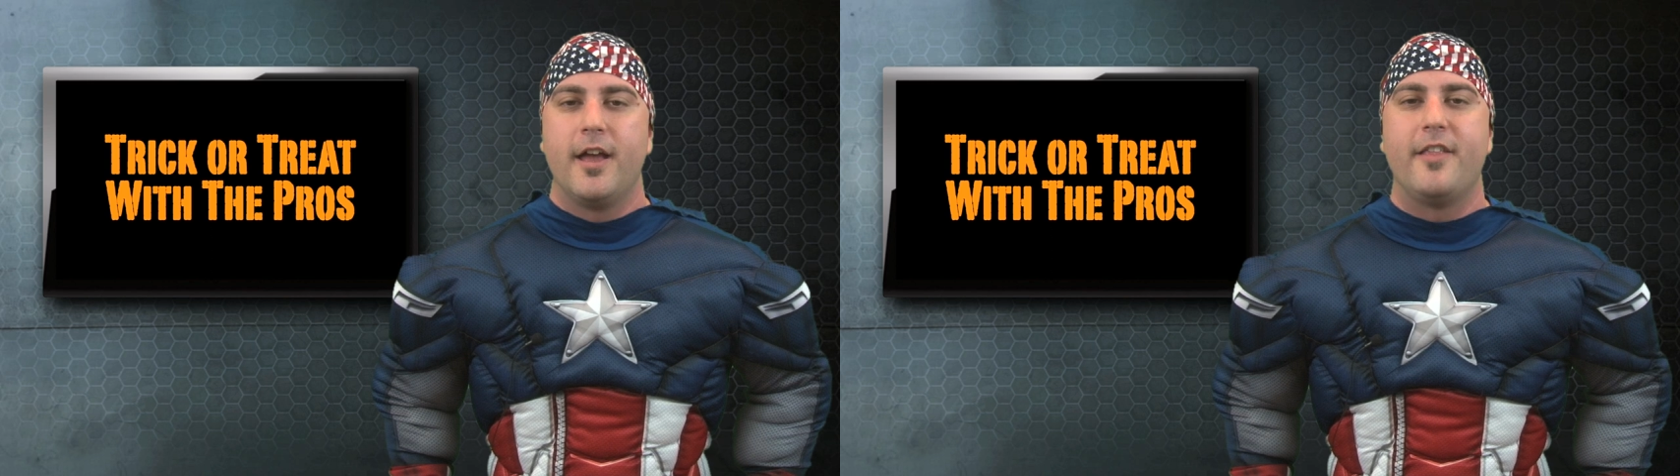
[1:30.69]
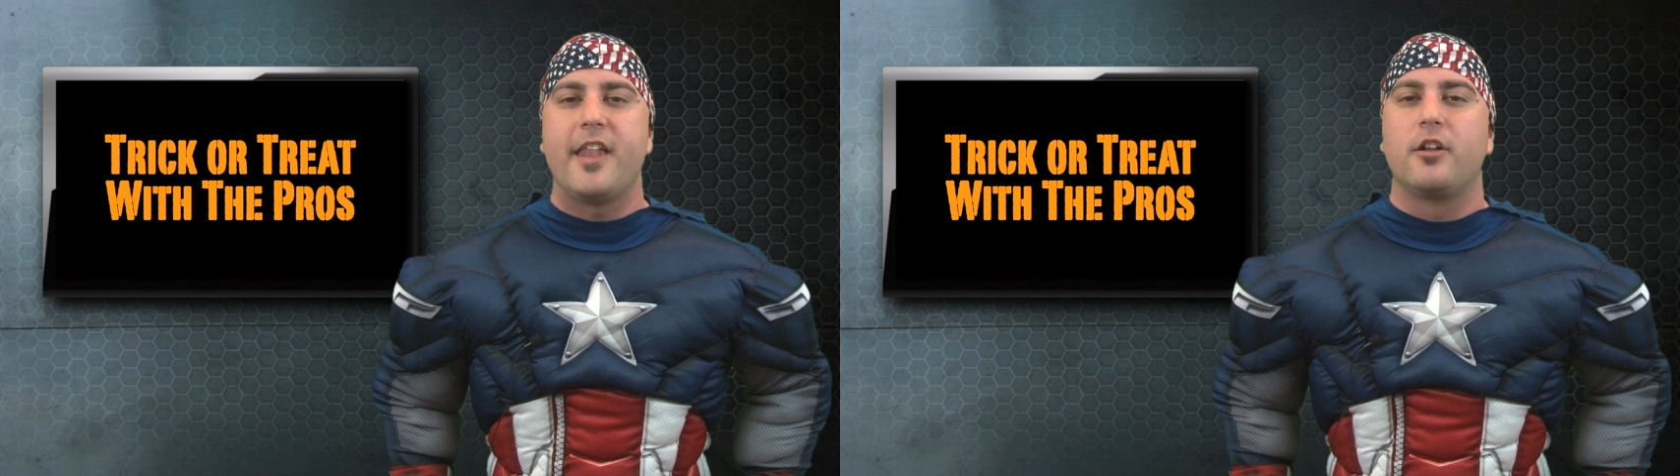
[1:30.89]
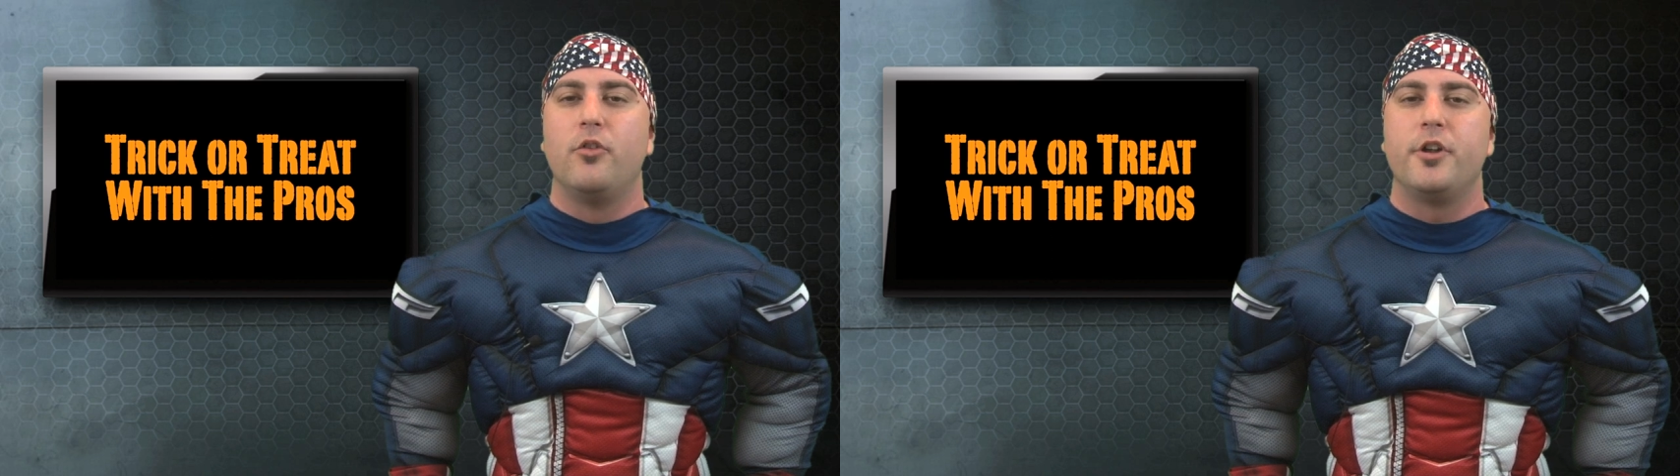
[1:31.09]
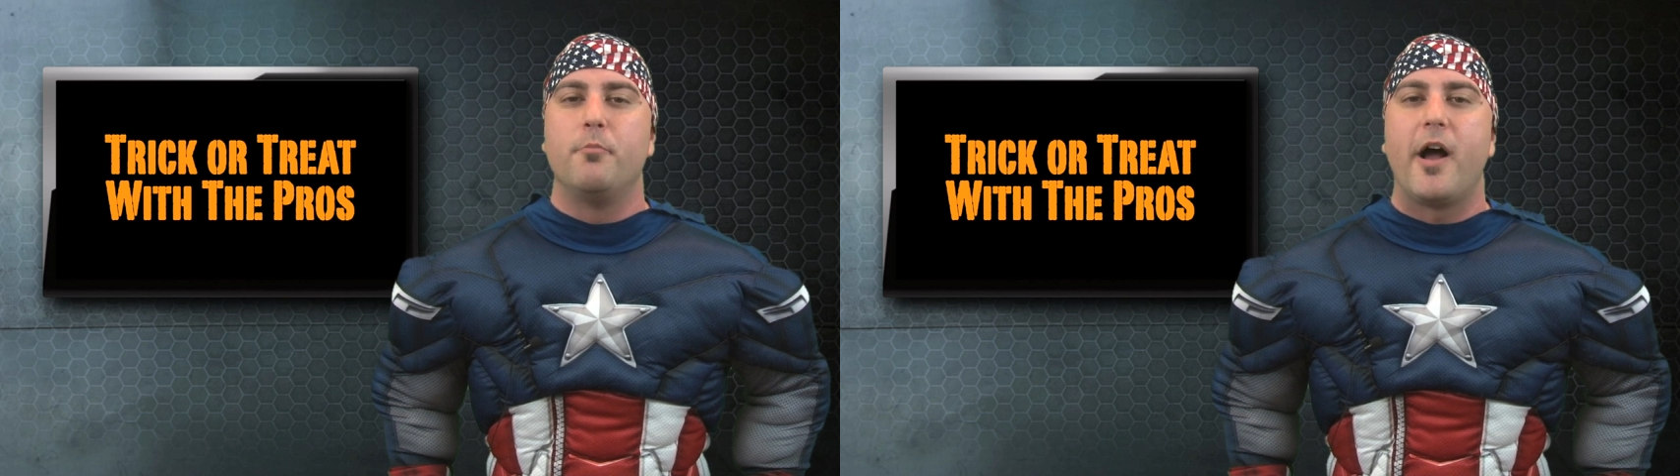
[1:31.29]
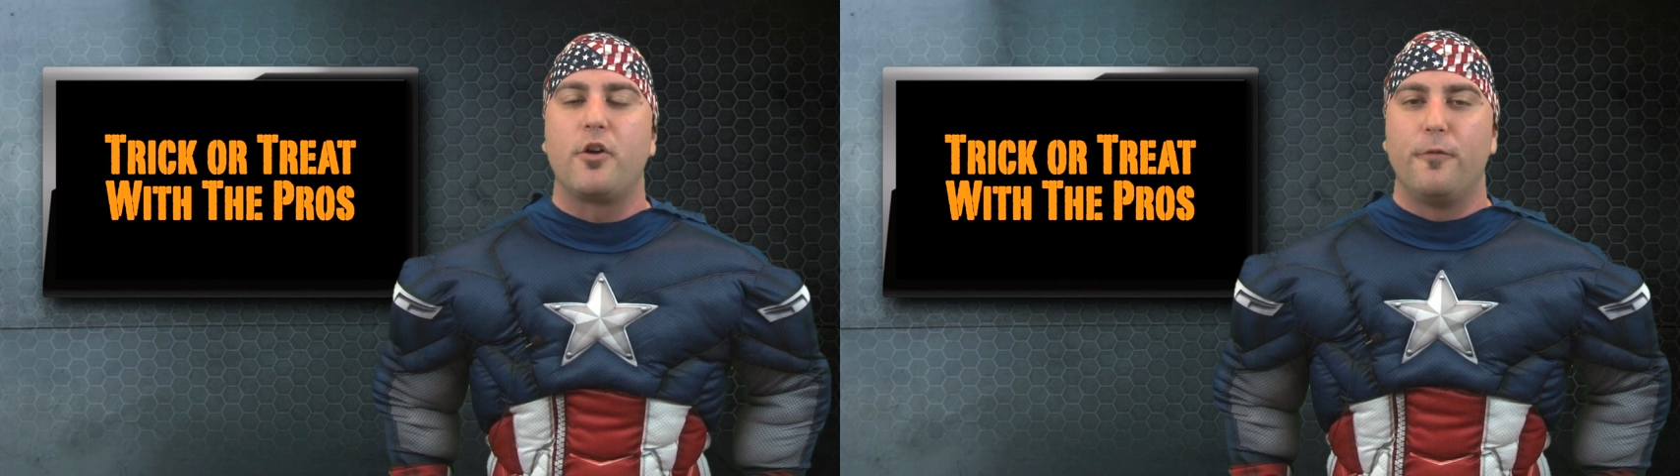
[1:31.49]
and that included
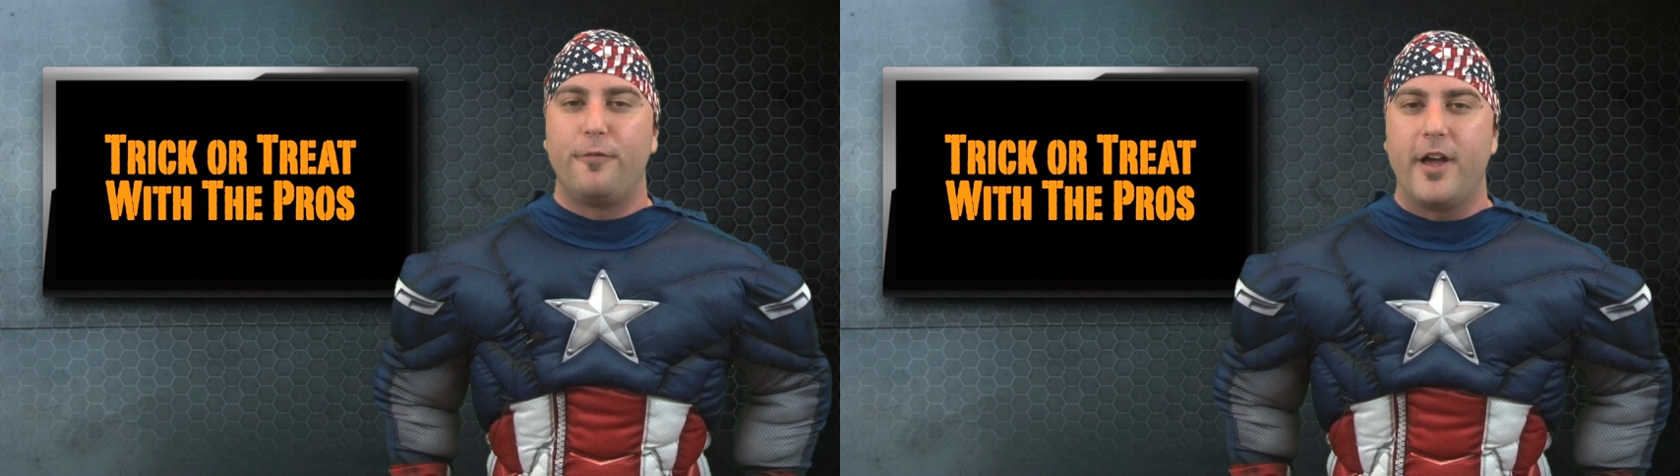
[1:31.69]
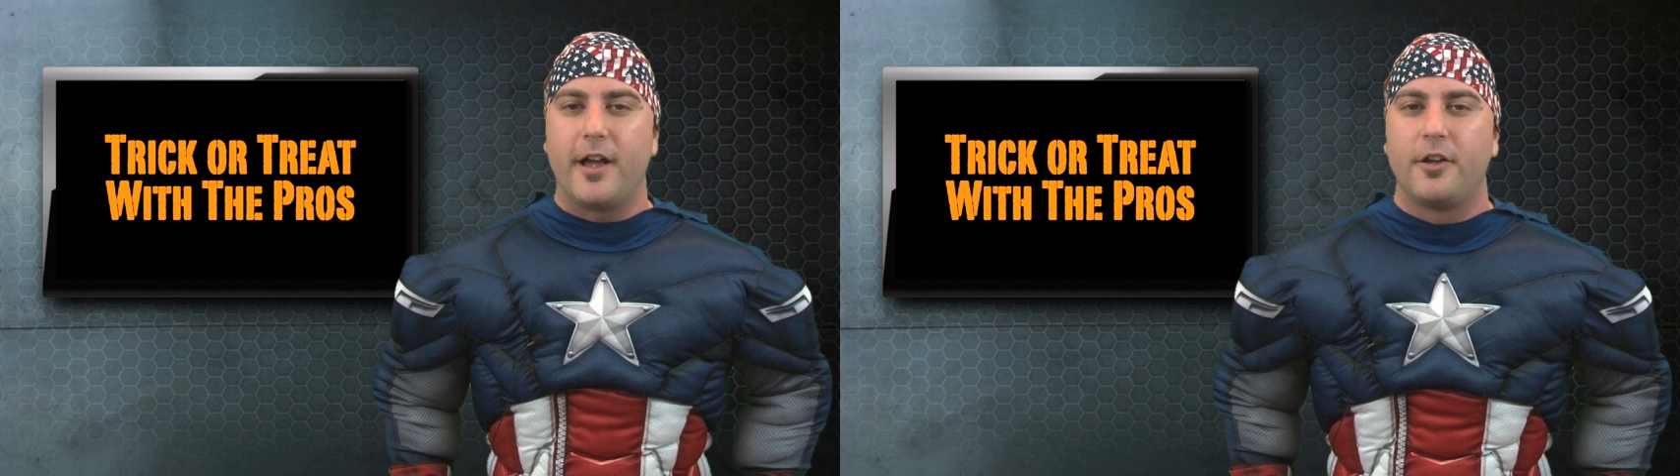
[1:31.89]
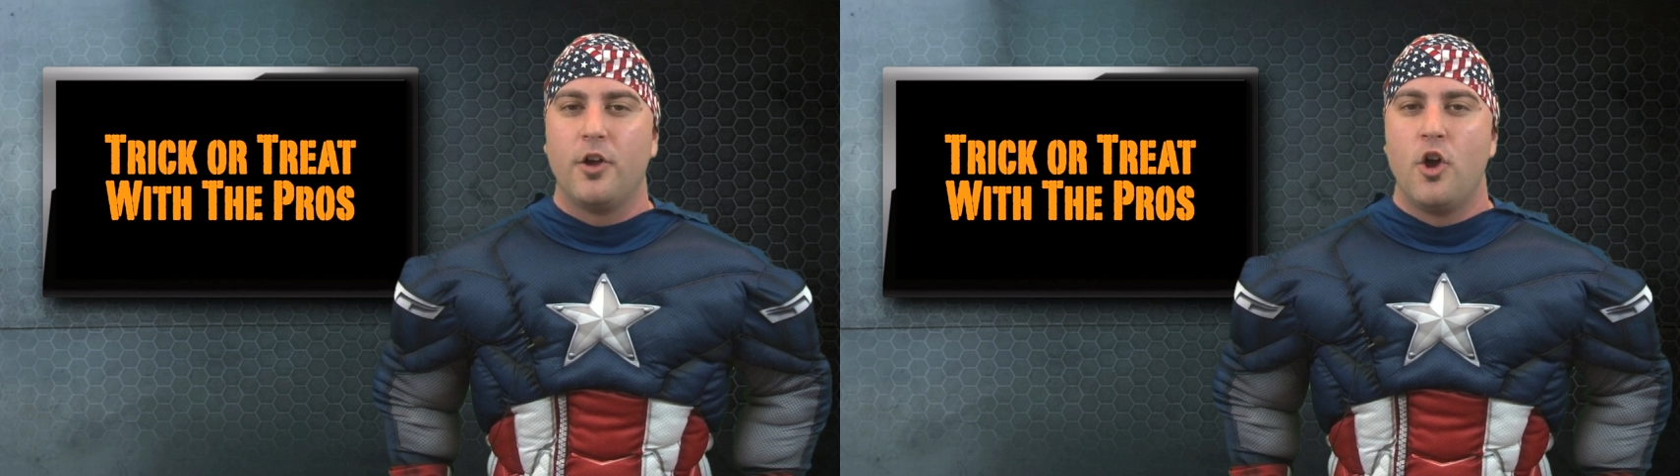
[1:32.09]
Michael Vick,